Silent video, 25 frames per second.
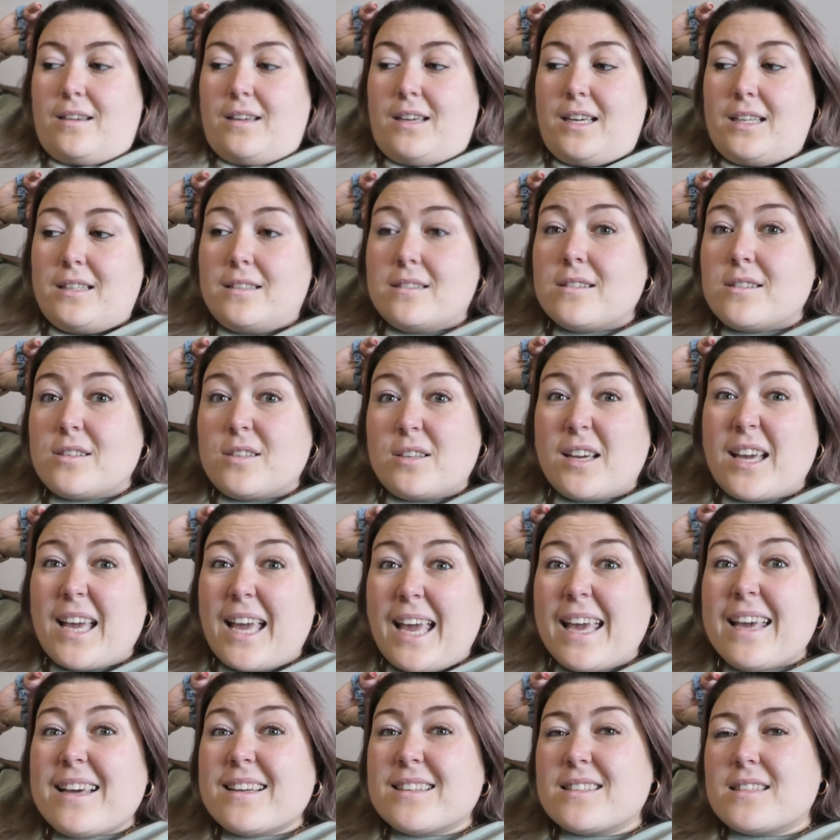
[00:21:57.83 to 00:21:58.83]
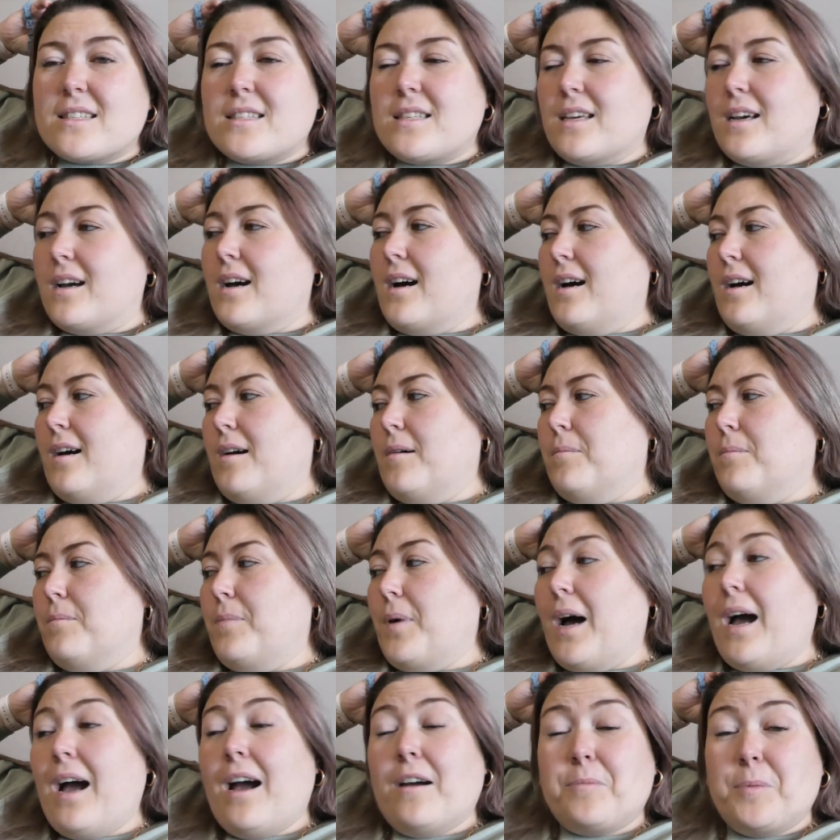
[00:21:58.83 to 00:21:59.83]
into it um,
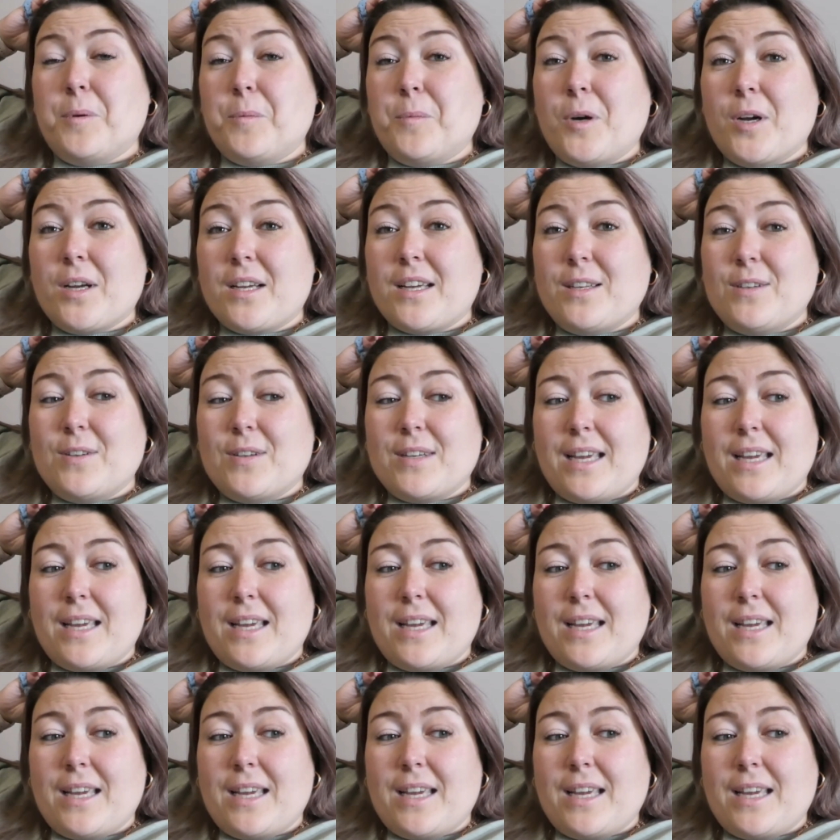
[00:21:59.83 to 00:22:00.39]
but I have been working